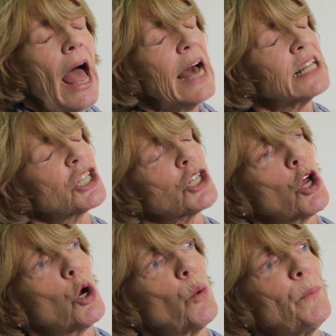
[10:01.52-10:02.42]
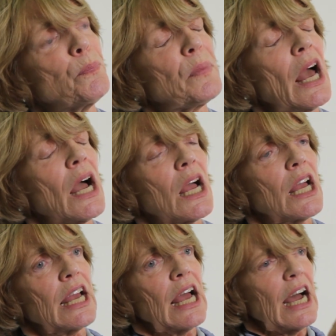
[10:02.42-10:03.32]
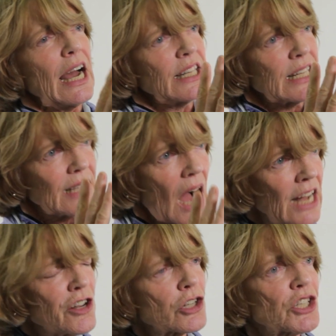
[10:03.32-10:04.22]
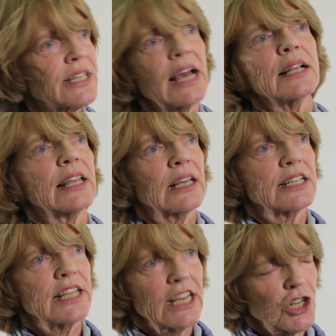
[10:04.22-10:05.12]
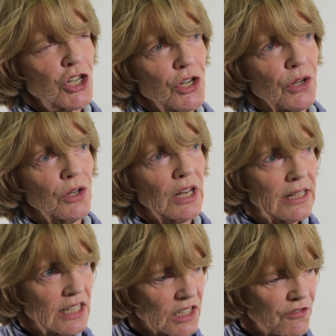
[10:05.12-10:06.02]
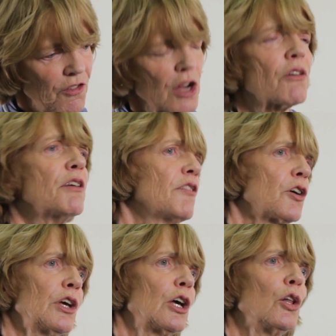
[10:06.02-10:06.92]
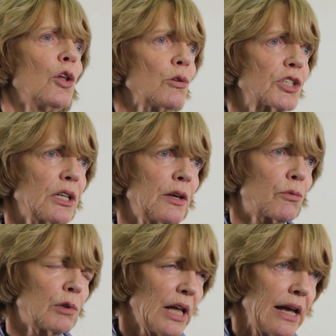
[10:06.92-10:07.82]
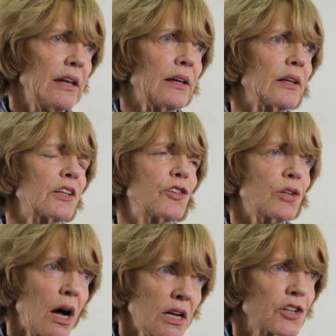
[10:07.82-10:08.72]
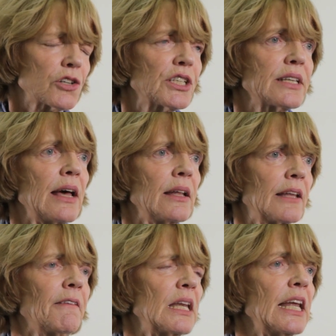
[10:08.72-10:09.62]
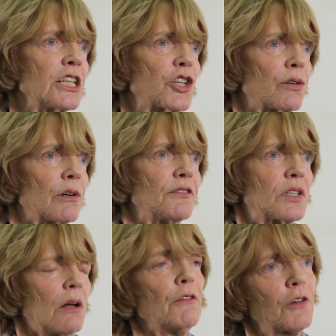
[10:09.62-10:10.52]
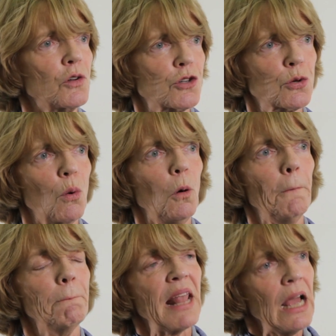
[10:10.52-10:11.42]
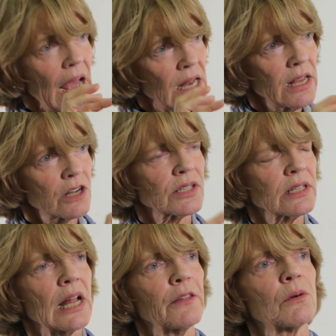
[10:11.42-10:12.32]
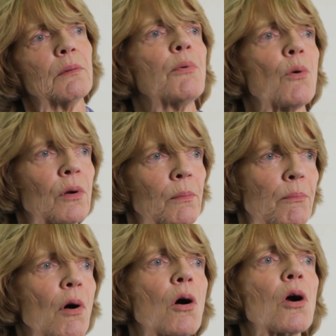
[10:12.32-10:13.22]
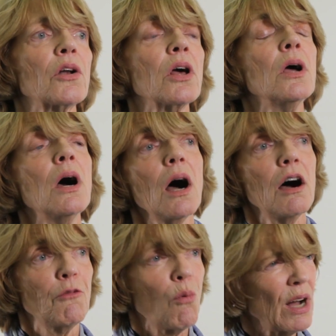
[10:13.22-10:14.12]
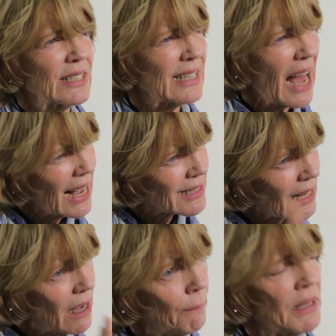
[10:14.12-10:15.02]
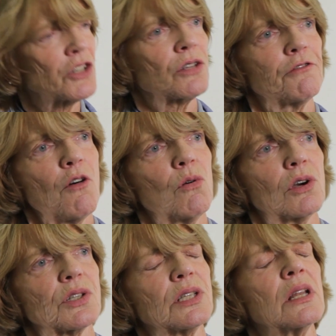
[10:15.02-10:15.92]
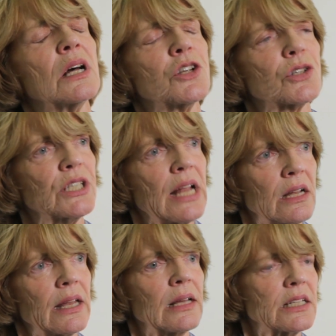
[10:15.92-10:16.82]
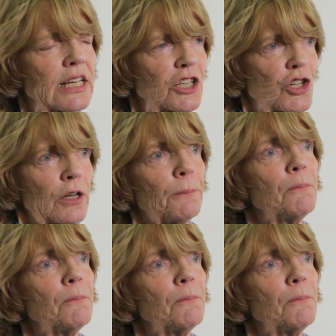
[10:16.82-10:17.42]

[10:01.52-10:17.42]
And so understanding addiction is very, very closely related to understanding the nature of self-control. And here's another important part of what has come into focus in understanding addiction.